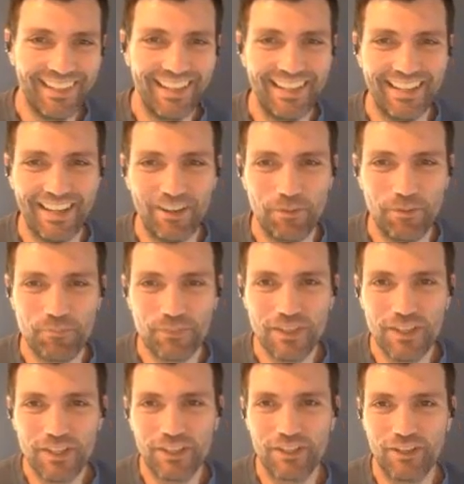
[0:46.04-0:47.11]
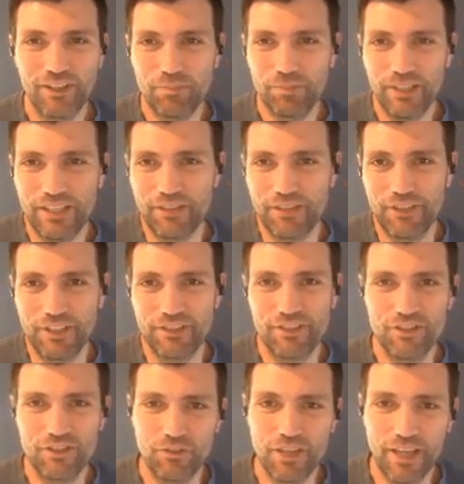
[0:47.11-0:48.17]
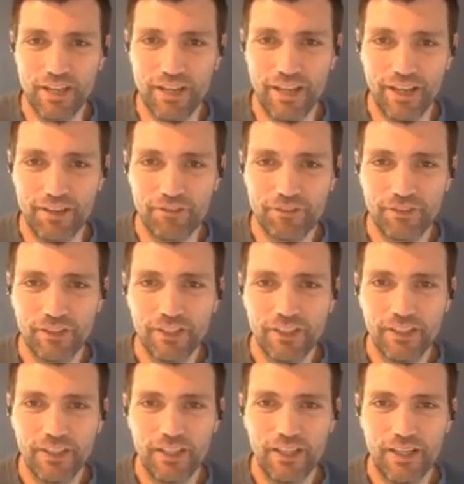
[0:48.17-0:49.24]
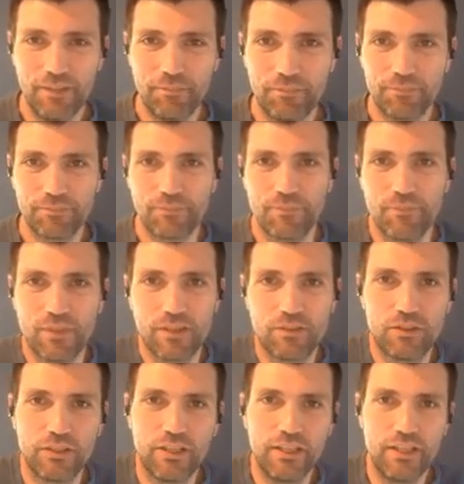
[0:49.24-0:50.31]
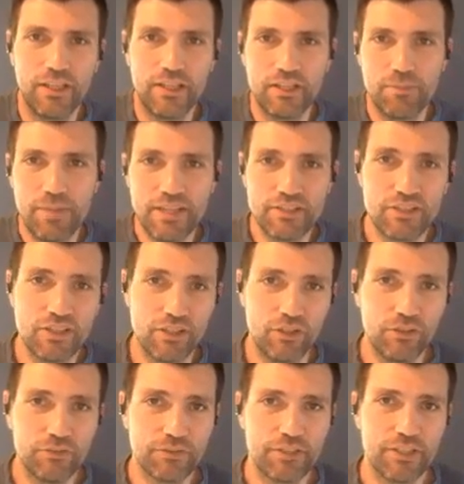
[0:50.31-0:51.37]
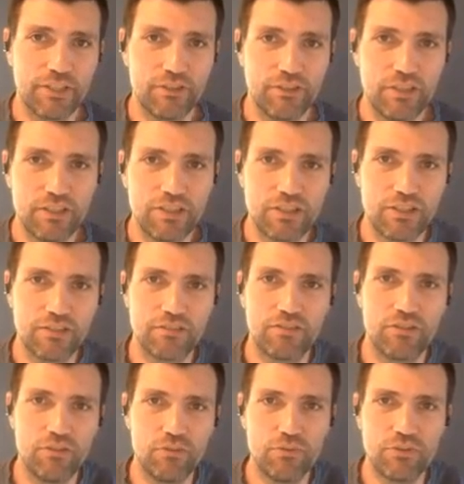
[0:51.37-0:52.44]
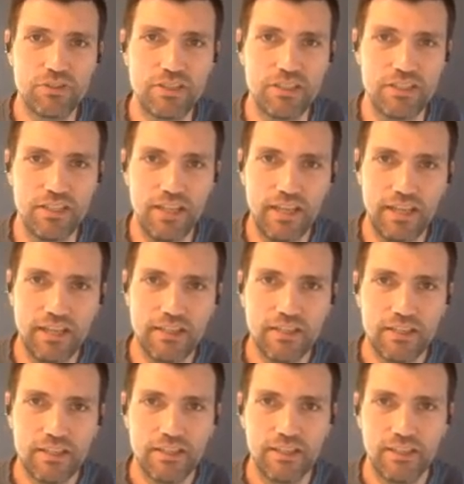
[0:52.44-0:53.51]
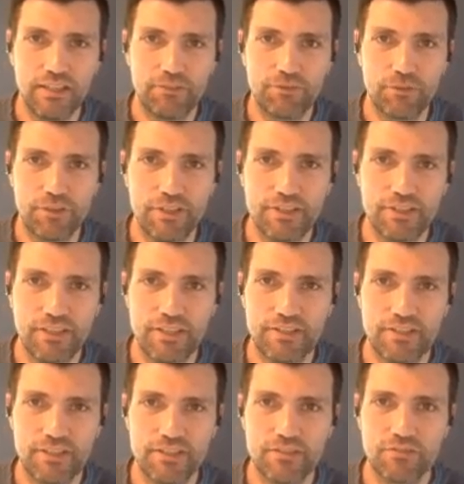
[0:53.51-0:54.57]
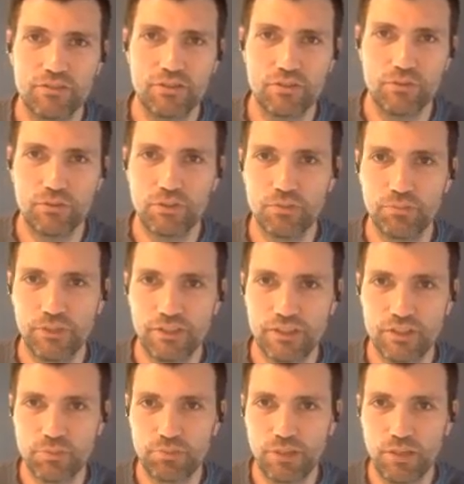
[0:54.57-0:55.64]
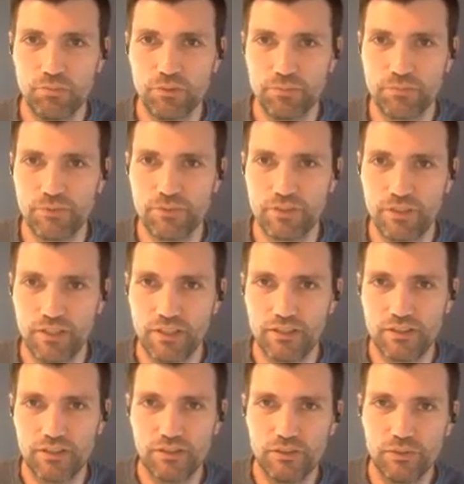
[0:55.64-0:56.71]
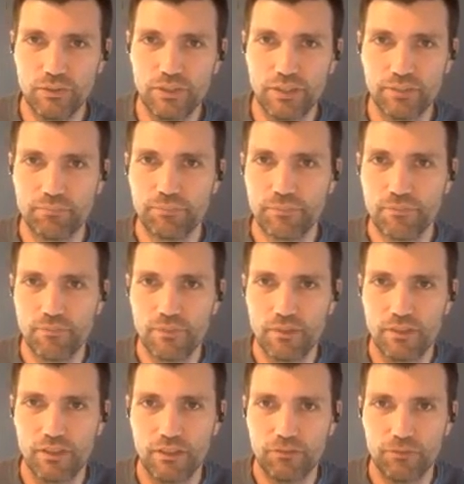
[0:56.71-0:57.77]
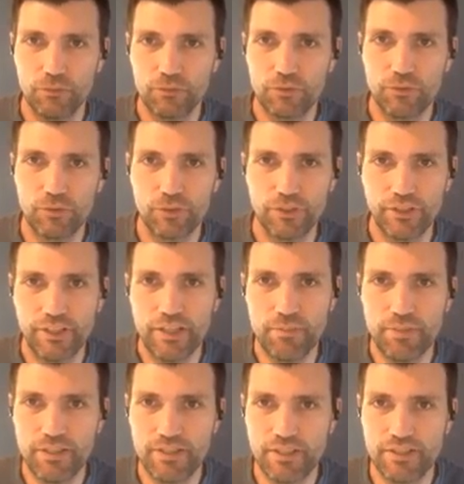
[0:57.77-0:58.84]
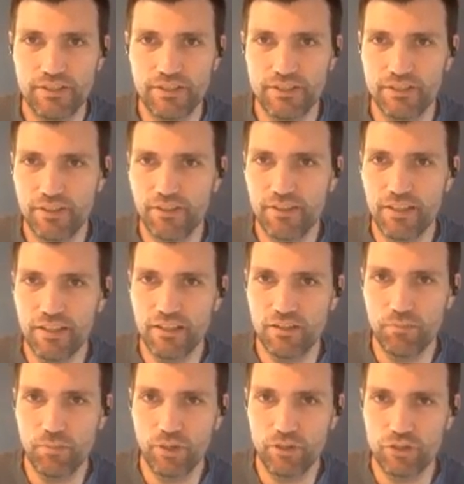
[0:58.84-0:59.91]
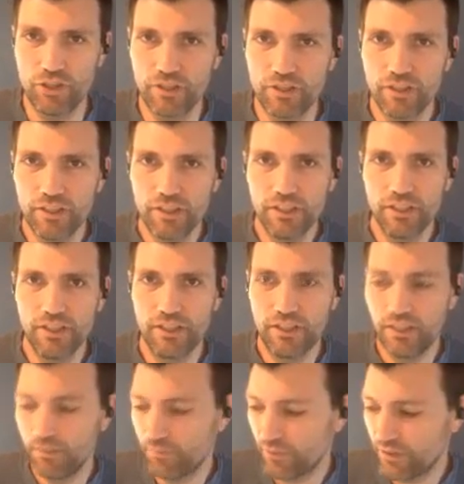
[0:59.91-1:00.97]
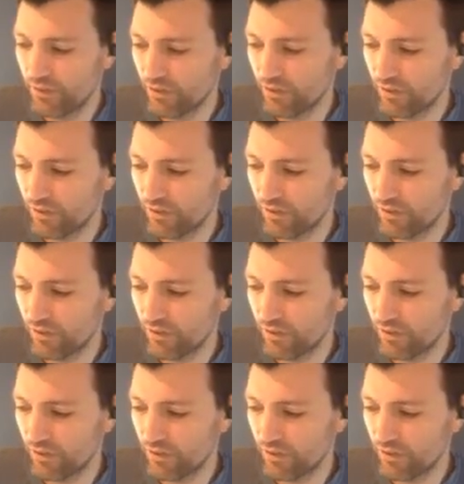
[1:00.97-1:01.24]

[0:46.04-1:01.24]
Anyhow, there are plenty of things that you can have. And the main skill that you need to use today for this lesson to complete these problems and to get a full score in the AP test is to think at the margin. This is